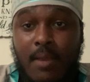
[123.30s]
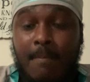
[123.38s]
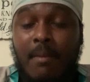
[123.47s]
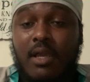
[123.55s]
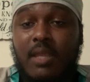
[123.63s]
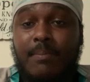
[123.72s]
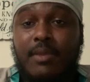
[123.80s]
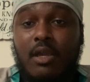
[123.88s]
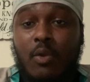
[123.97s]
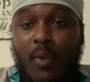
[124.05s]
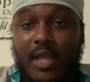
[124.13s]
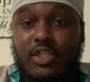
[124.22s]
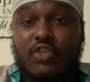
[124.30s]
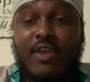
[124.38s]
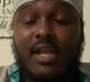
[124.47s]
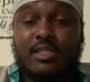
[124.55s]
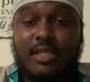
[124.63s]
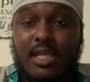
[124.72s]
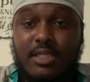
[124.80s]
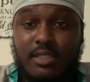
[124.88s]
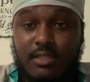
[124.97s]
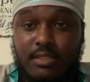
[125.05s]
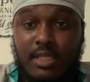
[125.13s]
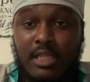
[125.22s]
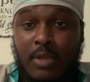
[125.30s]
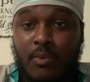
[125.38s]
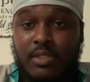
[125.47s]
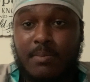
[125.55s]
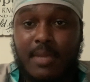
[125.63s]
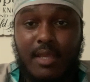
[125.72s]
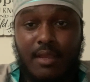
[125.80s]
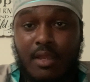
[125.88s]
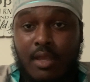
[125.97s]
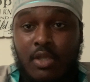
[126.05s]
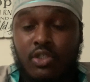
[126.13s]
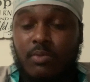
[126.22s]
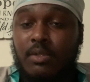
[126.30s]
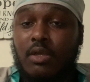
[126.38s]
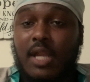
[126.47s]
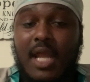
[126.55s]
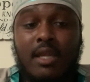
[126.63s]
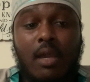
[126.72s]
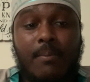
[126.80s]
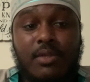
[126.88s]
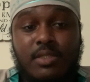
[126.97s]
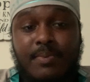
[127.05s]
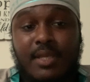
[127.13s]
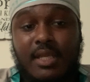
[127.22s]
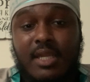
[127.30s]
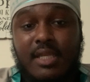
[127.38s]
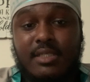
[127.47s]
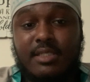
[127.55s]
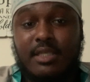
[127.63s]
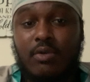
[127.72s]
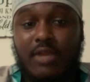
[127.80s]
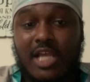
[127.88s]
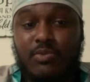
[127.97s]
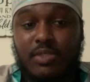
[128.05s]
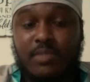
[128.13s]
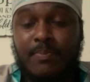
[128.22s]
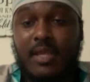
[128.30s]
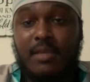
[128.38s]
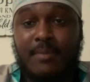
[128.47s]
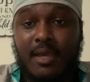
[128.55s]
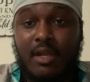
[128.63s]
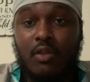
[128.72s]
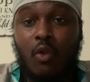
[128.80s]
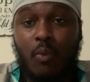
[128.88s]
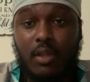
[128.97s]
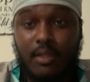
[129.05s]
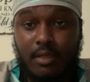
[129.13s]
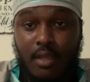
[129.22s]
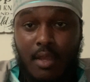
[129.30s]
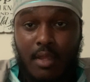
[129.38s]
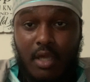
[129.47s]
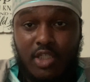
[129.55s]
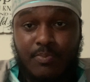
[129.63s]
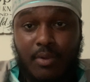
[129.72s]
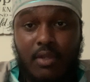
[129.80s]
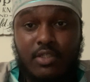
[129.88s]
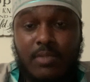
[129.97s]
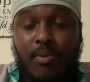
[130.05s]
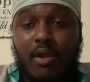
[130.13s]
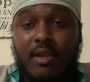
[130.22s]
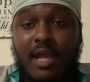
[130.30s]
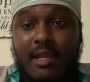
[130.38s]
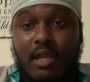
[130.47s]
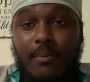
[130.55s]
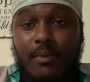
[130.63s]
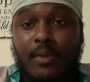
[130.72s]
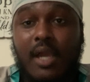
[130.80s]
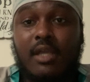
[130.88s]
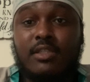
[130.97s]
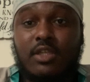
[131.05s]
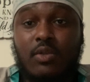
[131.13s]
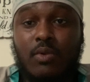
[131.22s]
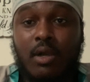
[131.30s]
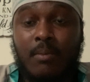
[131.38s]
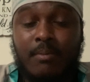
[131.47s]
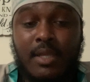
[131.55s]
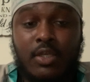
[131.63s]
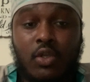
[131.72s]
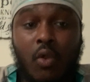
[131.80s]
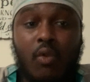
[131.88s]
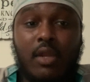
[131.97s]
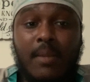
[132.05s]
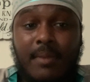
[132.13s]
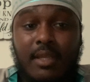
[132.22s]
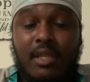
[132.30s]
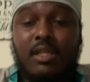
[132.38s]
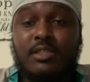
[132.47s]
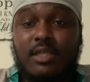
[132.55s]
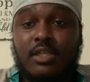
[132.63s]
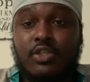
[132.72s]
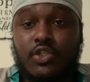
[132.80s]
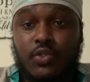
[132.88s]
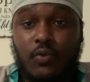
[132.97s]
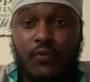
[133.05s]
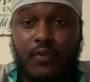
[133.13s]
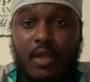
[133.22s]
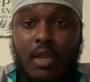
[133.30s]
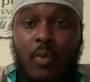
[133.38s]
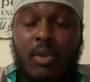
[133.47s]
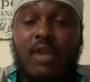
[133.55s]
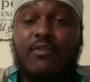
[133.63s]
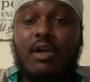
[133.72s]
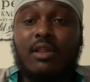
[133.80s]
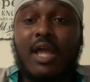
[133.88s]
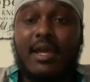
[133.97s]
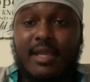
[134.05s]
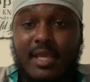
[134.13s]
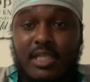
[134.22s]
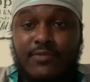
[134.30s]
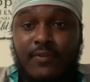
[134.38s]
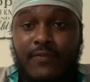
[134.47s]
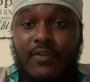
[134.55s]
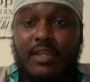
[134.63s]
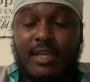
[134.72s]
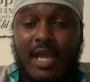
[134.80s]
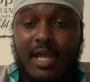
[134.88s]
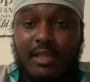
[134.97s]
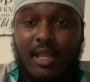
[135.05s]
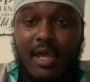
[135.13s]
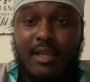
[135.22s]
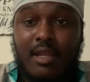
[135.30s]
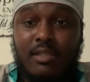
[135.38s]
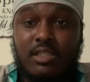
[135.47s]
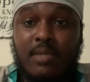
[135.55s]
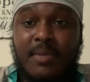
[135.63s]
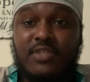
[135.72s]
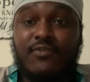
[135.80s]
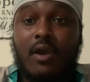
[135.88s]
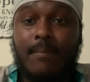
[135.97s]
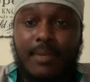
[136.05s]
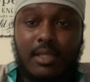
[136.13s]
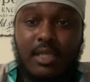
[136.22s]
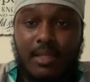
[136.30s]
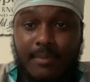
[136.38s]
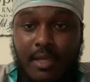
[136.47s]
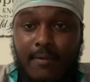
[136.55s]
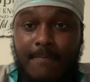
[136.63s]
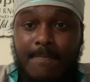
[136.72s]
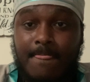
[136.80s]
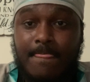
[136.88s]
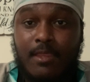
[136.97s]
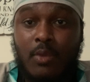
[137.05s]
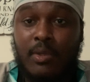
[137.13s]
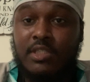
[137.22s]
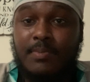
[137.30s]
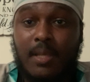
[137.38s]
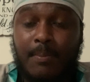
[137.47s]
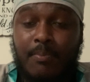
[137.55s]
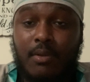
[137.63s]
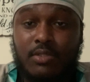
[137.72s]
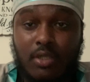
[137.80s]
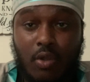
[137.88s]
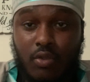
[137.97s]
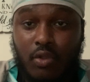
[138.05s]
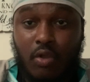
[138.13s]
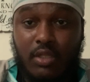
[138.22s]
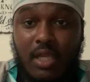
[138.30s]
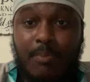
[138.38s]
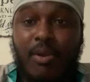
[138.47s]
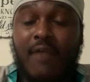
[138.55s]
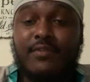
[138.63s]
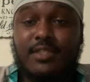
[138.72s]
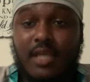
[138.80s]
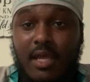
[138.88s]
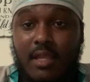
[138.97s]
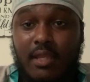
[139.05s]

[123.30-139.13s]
monkey peel wax nations that they want to make. So we know that number is getting sealed as we speak, man. The Lord willing, us brothers are part of that number. We gotta continue um, enduring and being diligent in His truth, whatever our lot is, fulfilling our lot to the best of our ability, man. It must be a, to go out there prophesy,